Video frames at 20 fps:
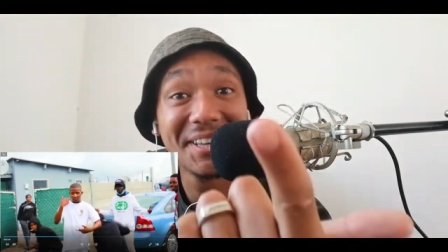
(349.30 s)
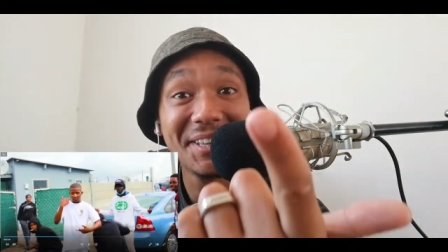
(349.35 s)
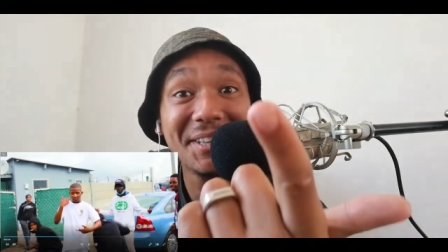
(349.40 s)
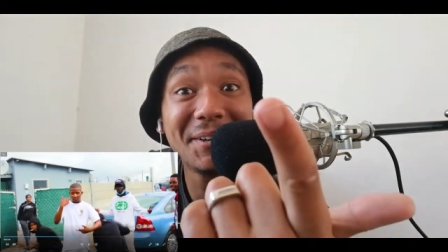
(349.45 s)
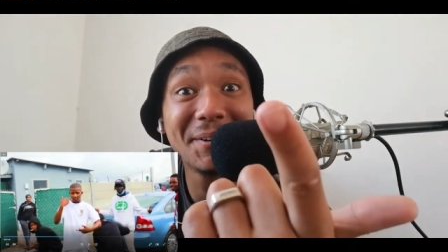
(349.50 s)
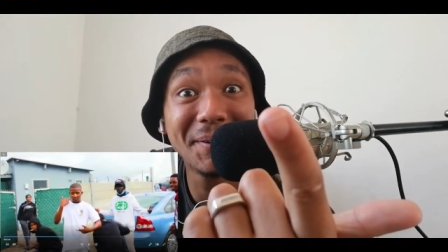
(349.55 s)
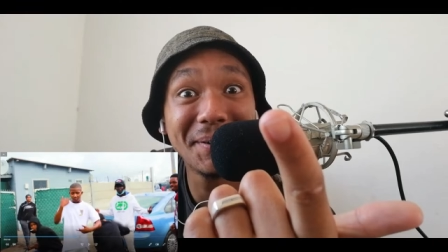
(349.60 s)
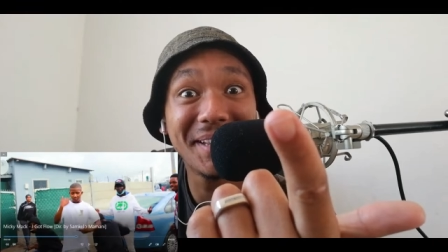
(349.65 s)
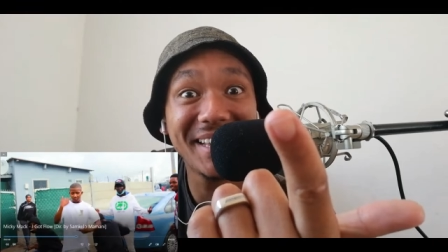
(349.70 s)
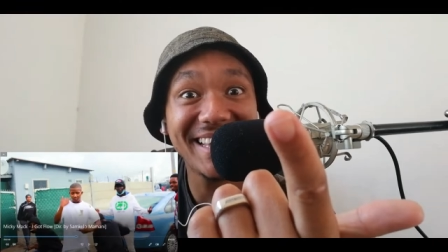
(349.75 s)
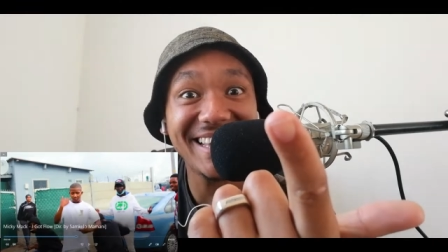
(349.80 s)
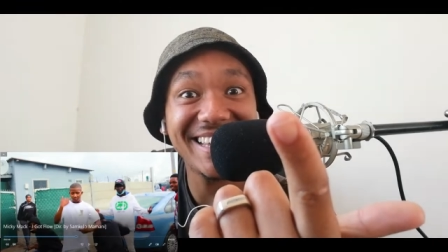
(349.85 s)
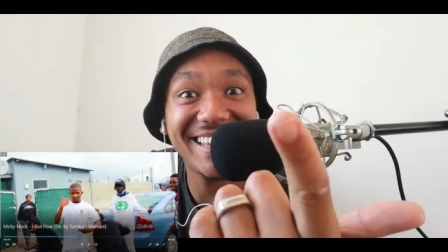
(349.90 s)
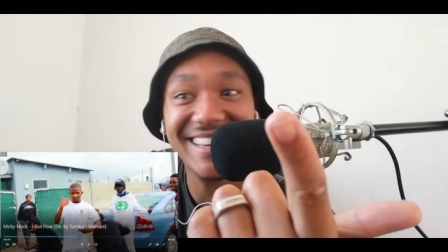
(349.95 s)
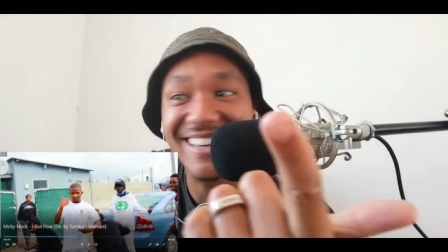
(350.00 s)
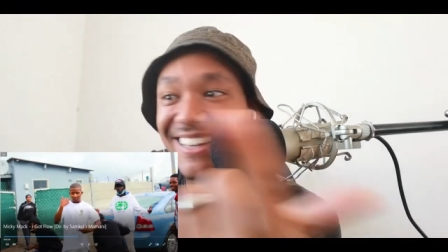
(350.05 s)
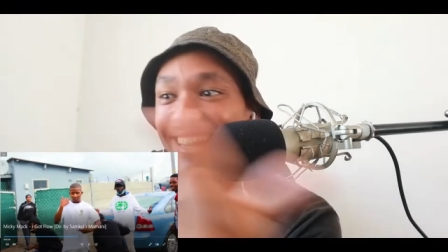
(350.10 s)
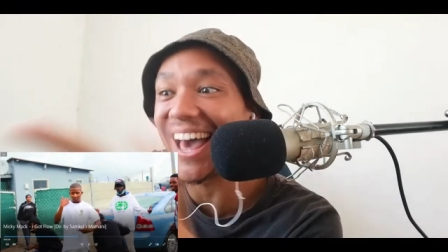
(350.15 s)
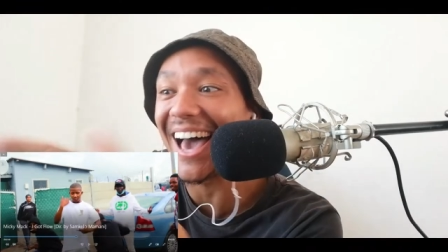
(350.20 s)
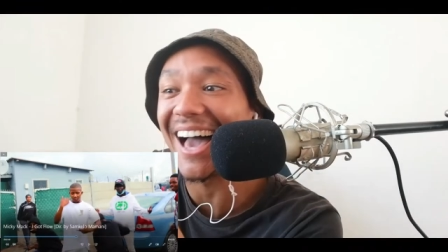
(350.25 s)
You
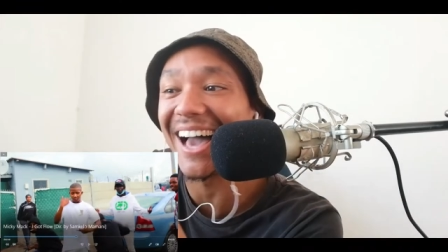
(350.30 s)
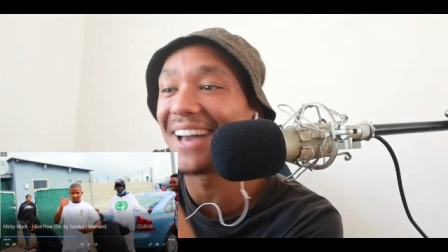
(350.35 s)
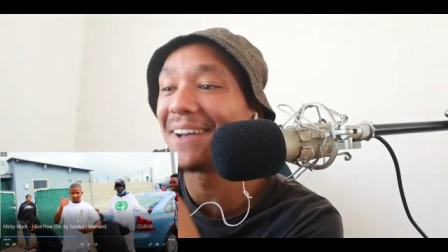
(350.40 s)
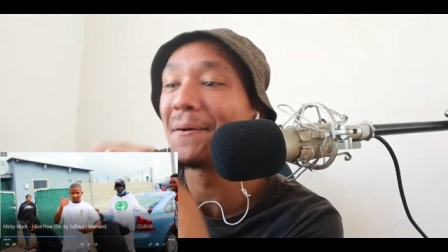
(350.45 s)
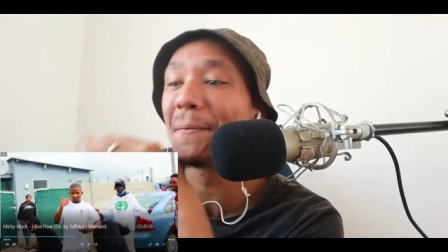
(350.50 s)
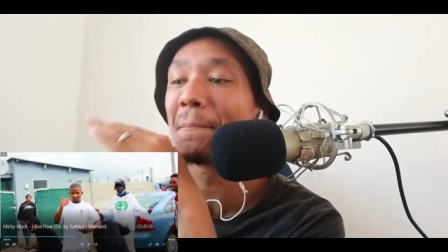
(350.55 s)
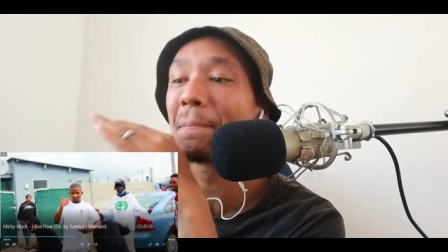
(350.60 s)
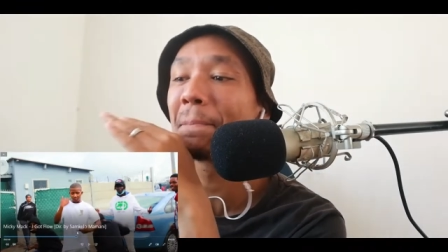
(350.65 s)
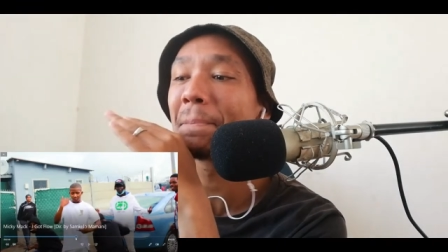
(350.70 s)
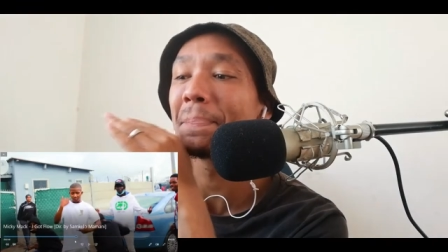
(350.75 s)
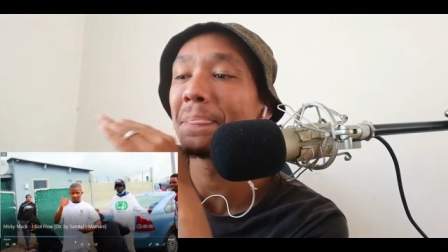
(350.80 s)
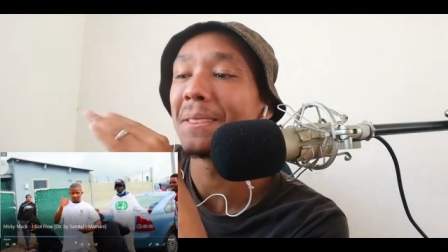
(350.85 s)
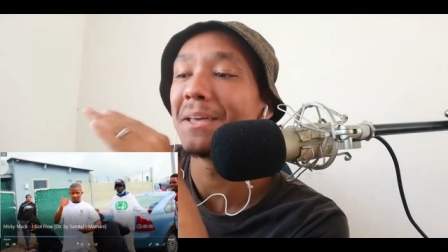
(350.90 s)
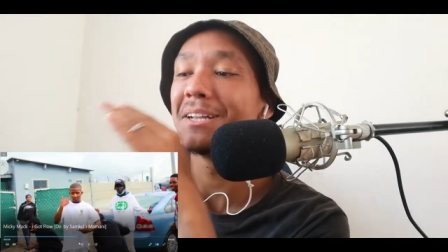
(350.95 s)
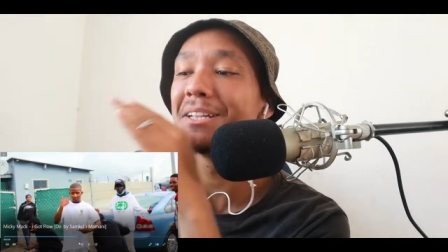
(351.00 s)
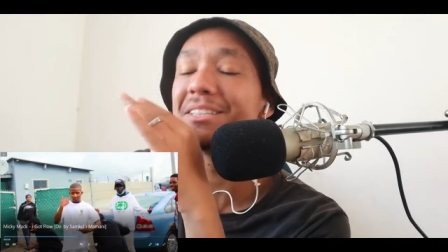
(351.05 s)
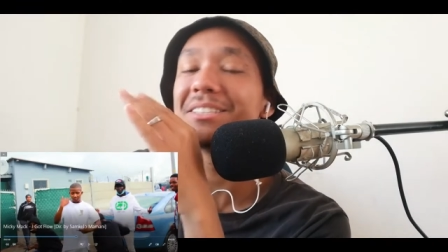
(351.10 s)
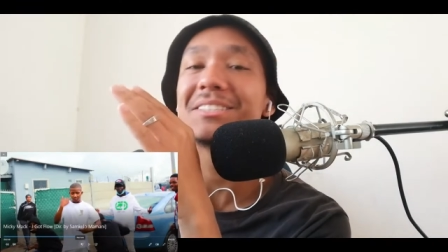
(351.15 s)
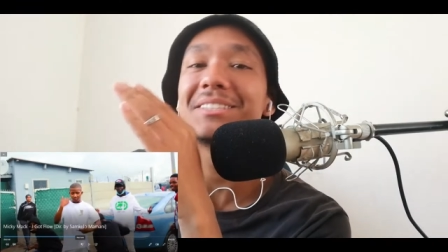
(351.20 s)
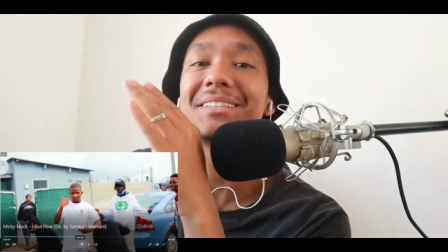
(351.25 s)
dig that?
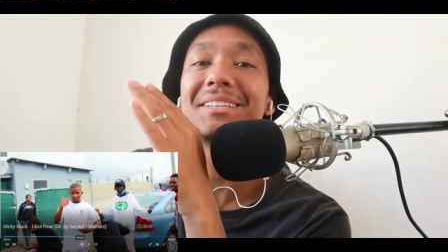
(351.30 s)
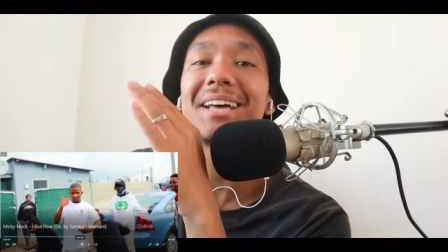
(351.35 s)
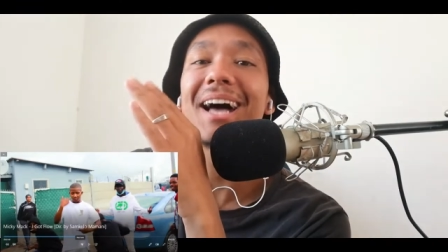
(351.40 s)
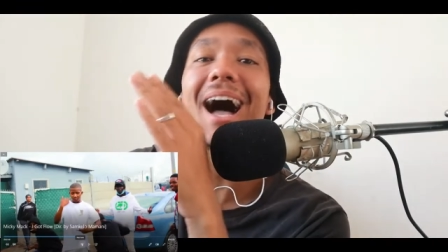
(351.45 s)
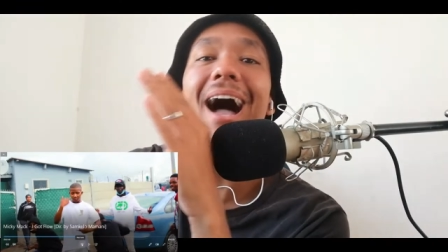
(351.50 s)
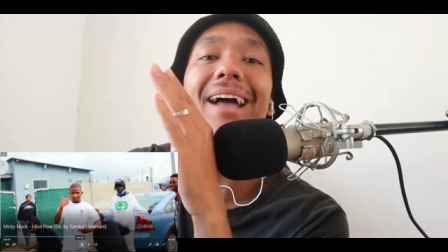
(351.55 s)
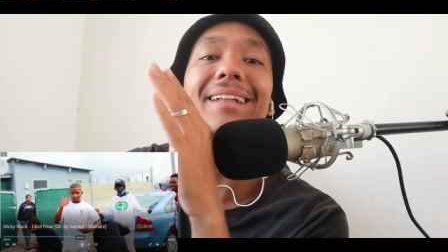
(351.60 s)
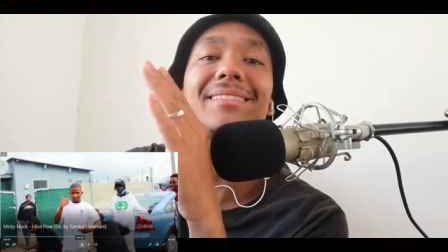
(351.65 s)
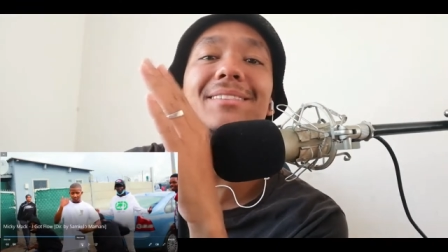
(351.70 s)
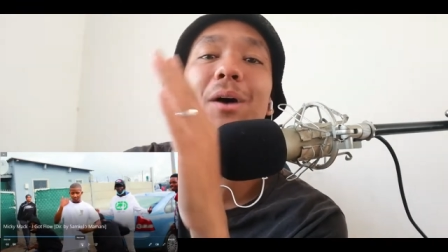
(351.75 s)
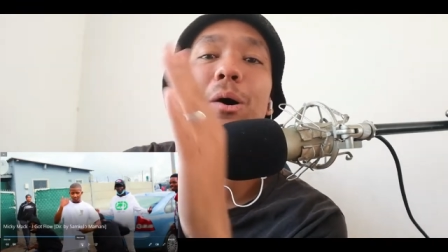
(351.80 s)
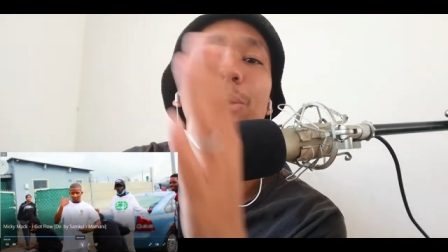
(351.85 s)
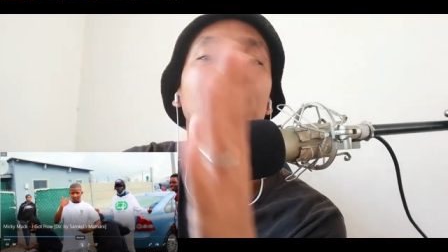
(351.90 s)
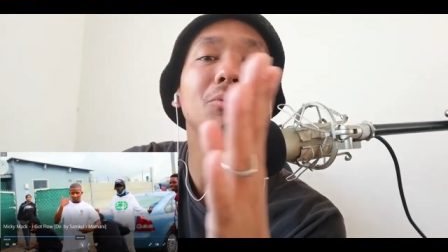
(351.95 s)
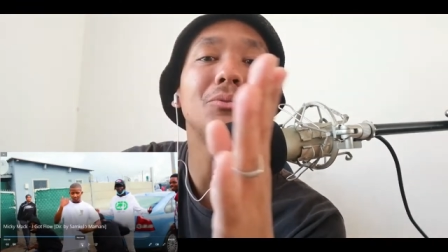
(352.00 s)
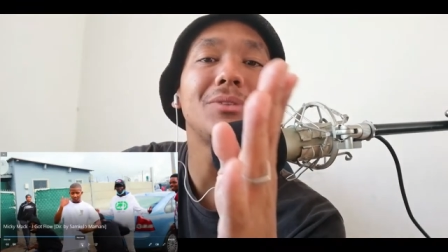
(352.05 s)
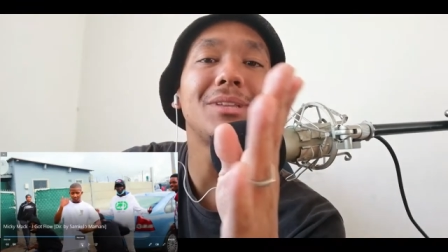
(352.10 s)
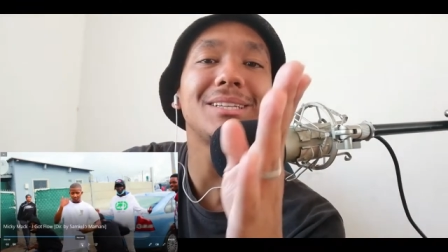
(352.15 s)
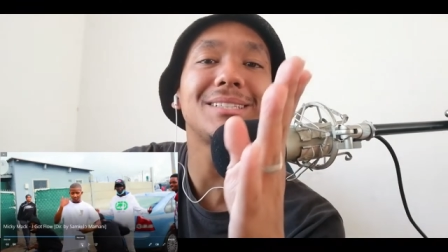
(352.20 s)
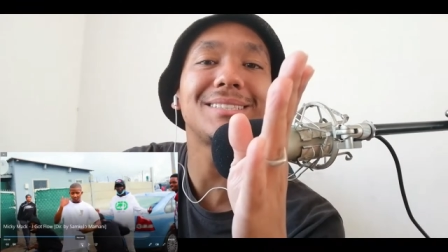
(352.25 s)
I
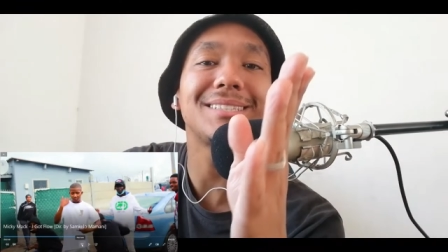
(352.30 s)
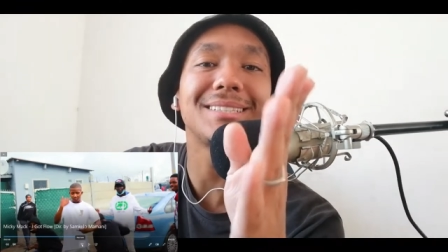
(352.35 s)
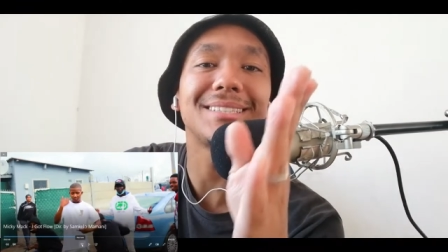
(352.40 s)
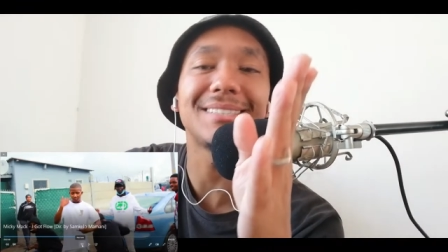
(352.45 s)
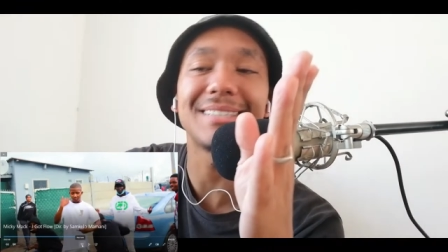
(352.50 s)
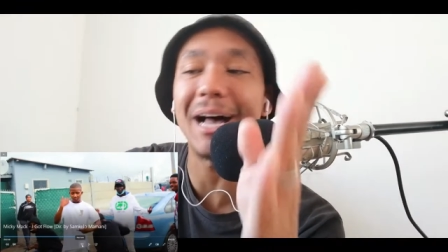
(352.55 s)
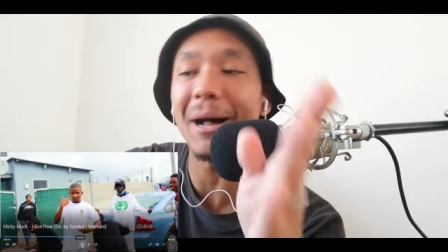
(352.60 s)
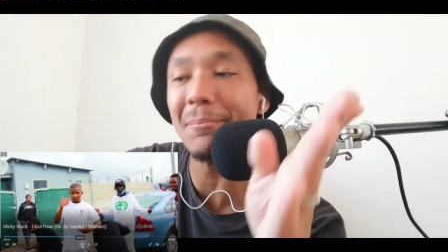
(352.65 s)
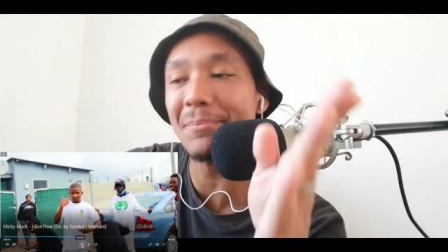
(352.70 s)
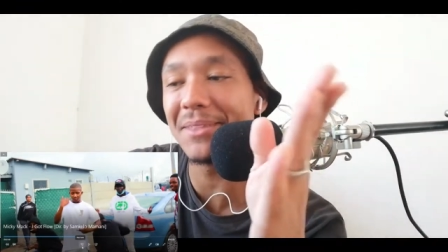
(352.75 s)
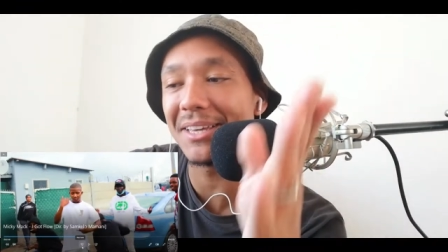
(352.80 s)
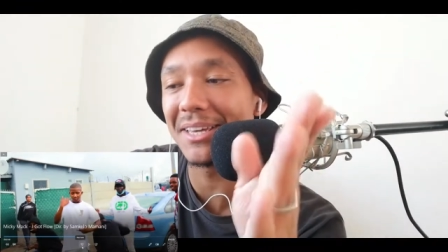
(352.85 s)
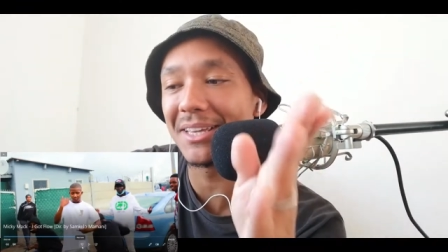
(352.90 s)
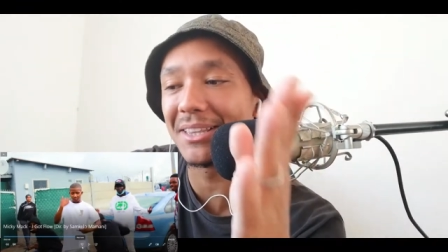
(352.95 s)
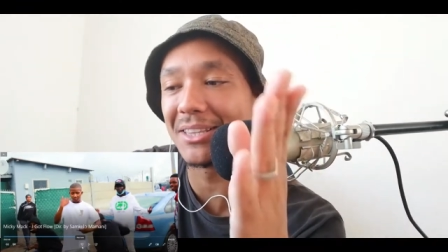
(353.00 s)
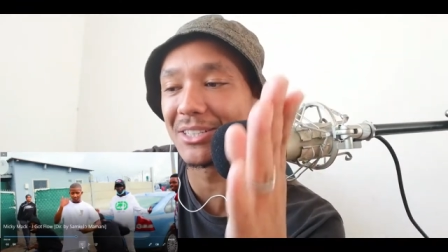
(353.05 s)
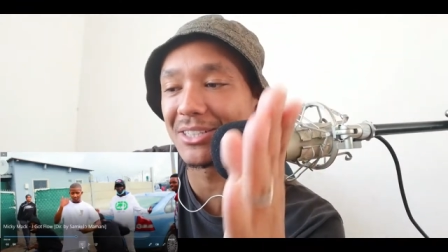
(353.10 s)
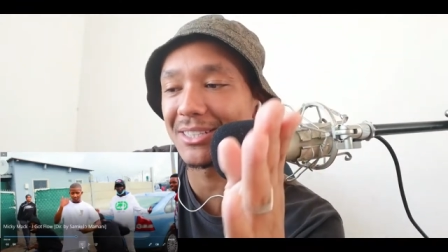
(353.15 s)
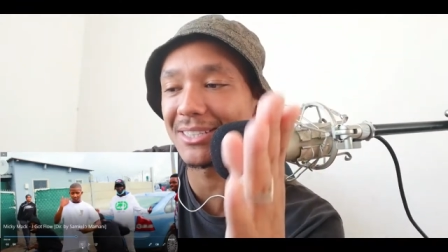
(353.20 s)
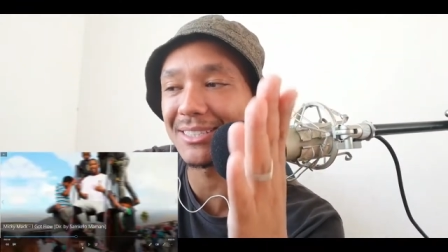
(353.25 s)
told you there's just something
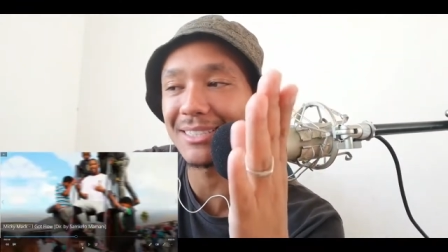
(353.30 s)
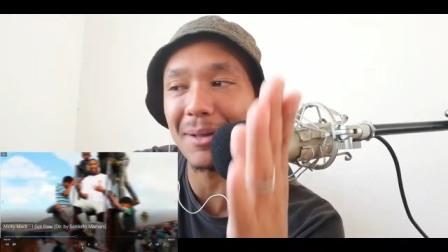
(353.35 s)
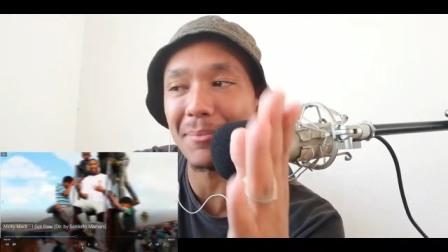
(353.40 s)
in the,